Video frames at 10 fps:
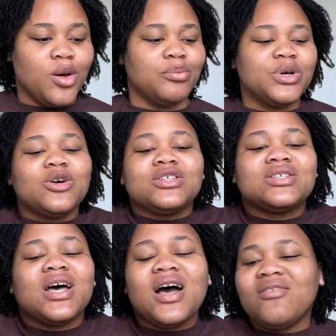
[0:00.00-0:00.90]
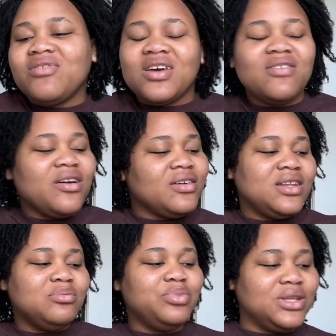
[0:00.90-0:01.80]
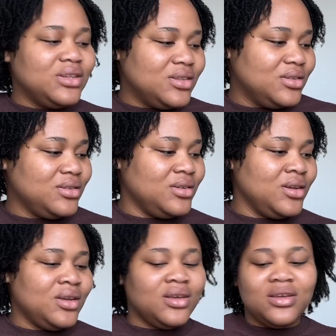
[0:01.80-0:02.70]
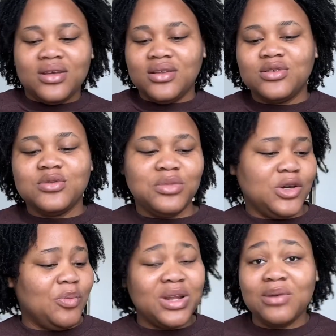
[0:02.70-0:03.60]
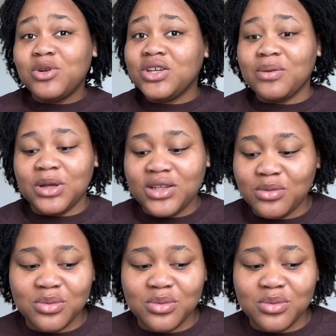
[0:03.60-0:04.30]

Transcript: because I've never really been into makeup. And I'm looking at my table